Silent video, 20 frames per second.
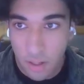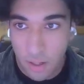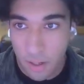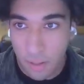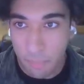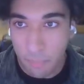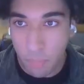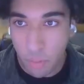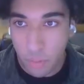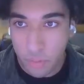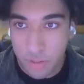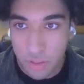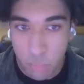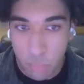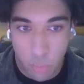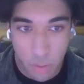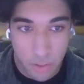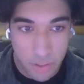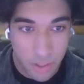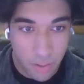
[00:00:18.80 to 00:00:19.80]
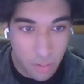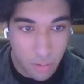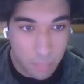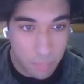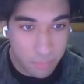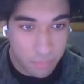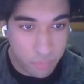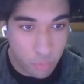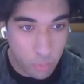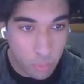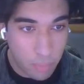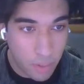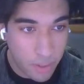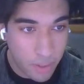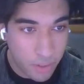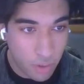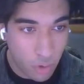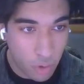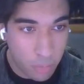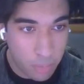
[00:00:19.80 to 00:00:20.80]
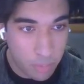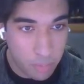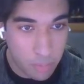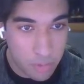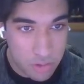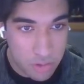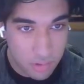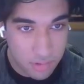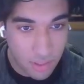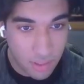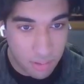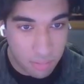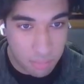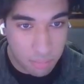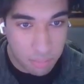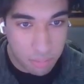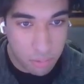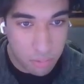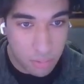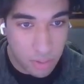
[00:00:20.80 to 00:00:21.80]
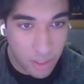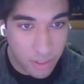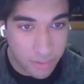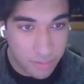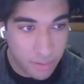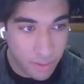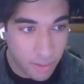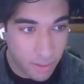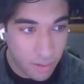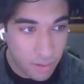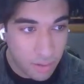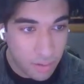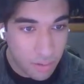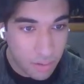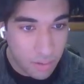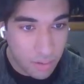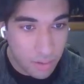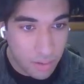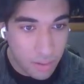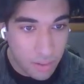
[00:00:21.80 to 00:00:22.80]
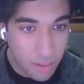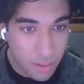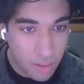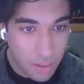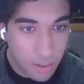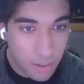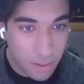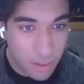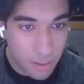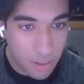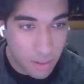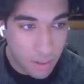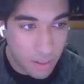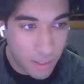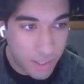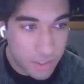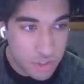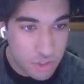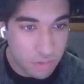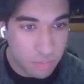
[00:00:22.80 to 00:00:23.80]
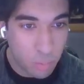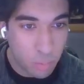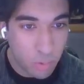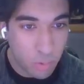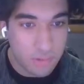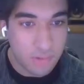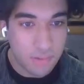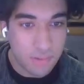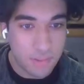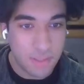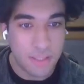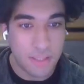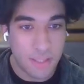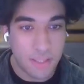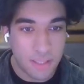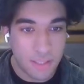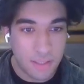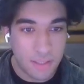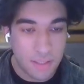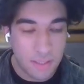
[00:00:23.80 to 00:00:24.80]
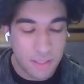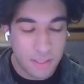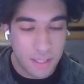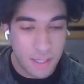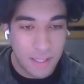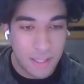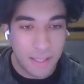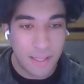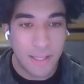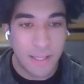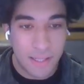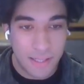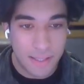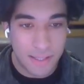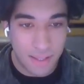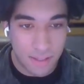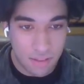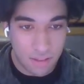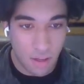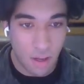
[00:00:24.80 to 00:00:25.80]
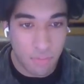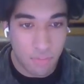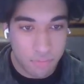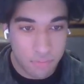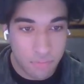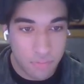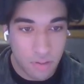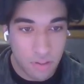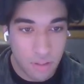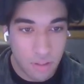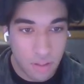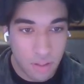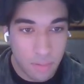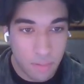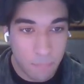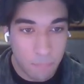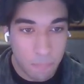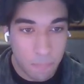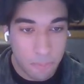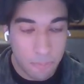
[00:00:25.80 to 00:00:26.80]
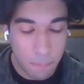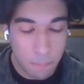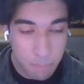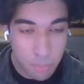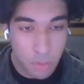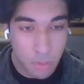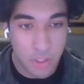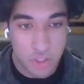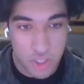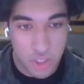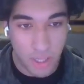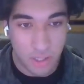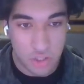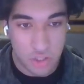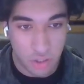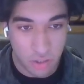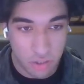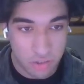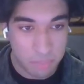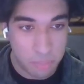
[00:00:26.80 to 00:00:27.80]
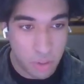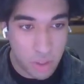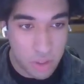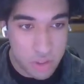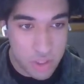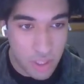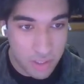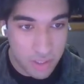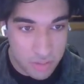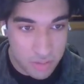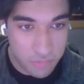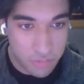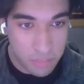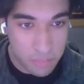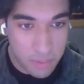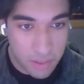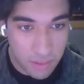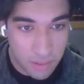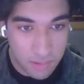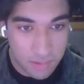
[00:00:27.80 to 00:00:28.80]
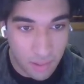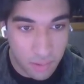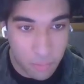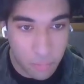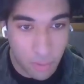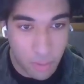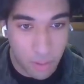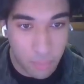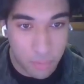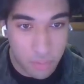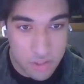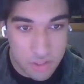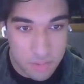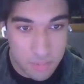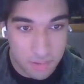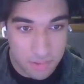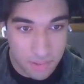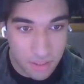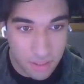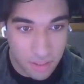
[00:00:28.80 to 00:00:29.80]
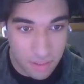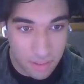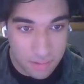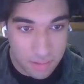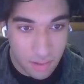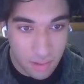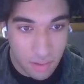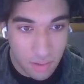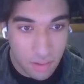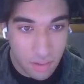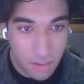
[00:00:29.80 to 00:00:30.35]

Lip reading: On the 1 hour before market open, which is that blue line there, I just wasn't seeing clearly enough bullish action, because bullish action for me is that what I want to be seeing is